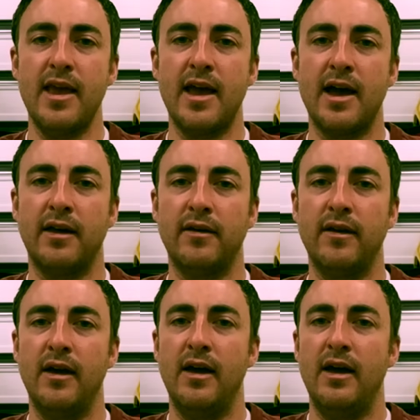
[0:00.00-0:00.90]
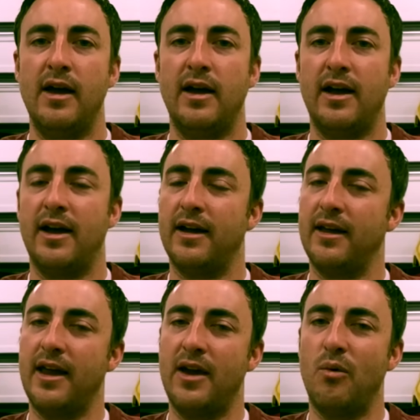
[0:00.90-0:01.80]
And uh,
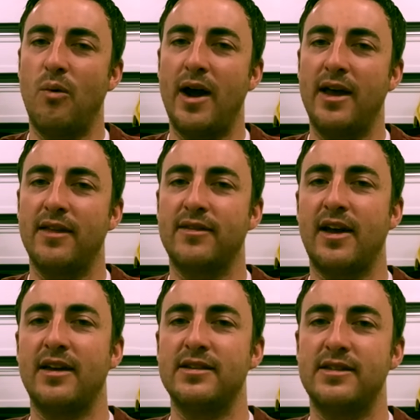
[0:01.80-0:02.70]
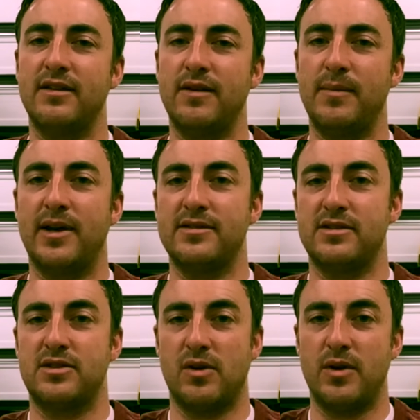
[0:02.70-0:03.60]
in a way, it's kind of deceiving because
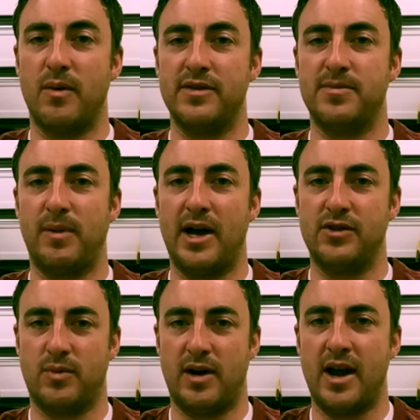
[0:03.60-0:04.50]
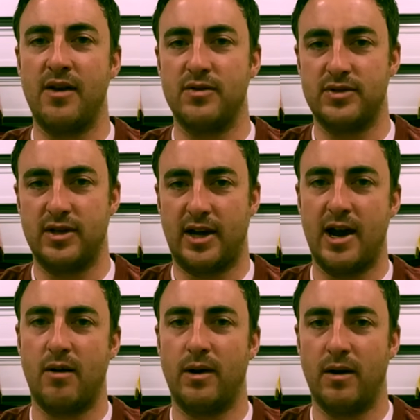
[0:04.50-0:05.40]
it's 31 splines where it enters the
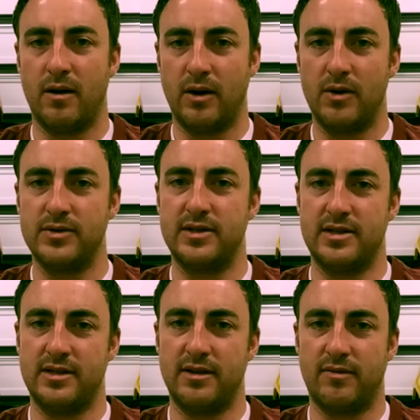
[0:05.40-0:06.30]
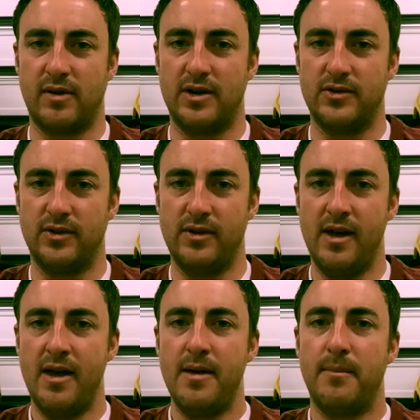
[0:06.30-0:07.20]
carrier and goes into the differential,
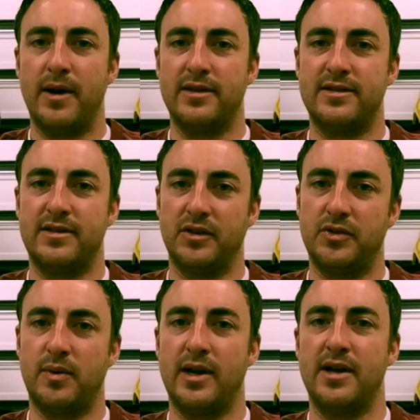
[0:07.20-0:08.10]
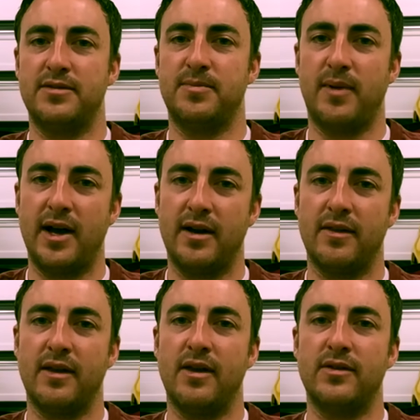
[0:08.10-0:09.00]
but it's still 28 spline
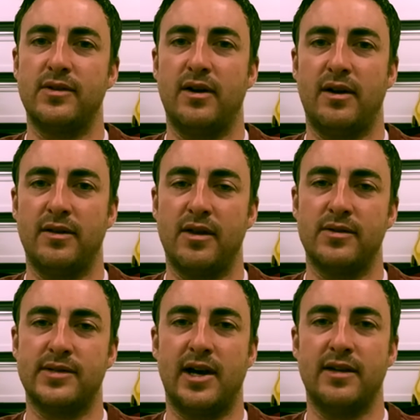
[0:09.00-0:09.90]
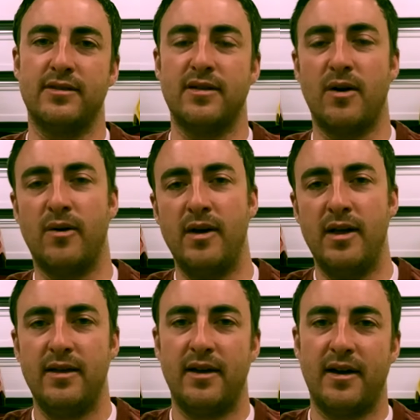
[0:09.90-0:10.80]
on the other on the other side. So
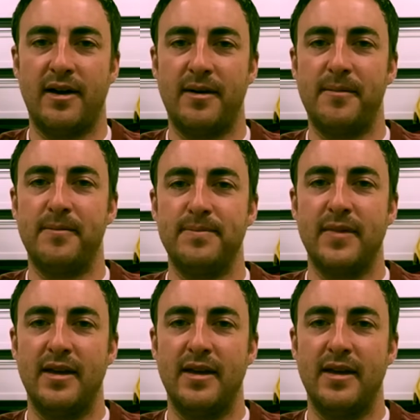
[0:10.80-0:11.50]
um,